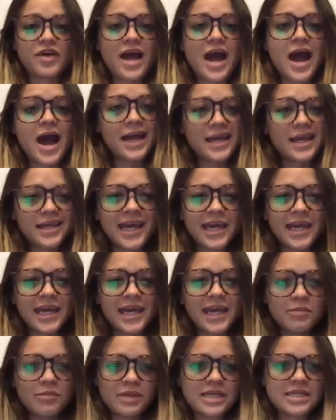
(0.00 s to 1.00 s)
I came
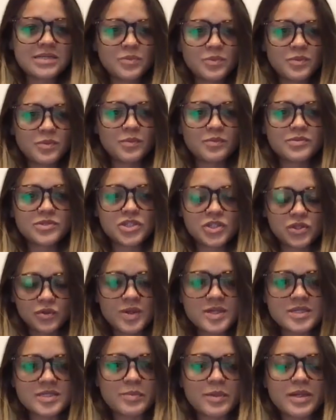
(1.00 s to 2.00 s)
in to
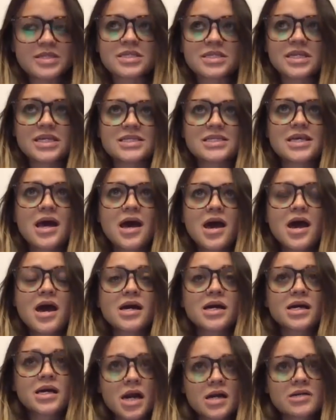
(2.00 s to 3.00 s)
this business
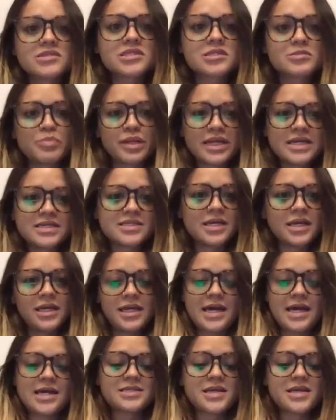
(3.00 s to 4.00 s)
guns blazing
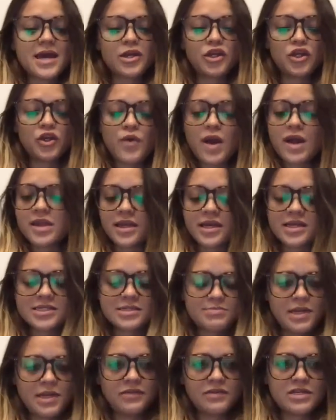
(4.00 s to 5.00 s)
yes i knew i needed to
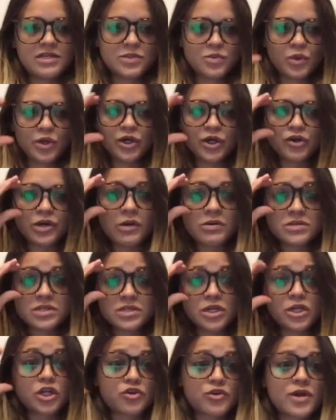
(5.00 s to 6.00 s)
make this work or i was
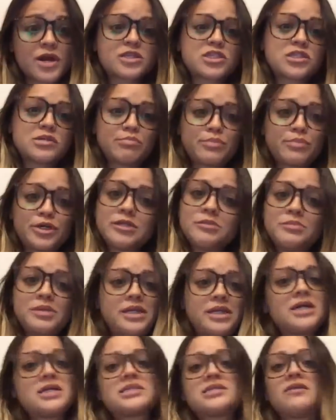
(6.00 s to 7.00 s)
going to crash and burn
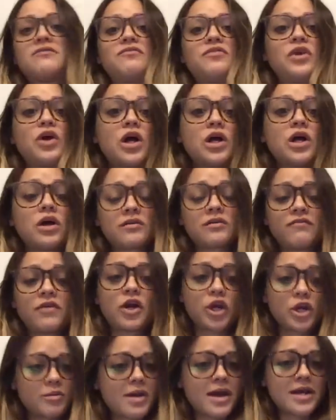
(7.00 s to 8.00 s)
because if y'all have
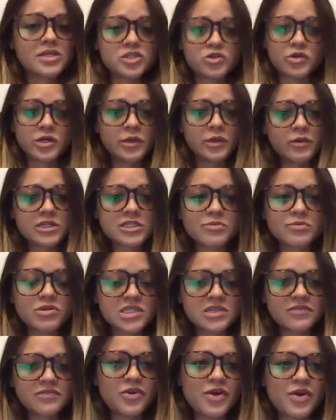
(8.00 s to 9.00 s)
heard my story which most
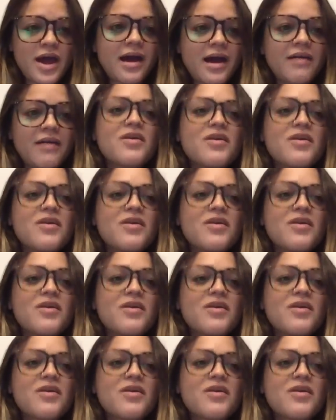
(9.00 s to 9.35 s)
of you have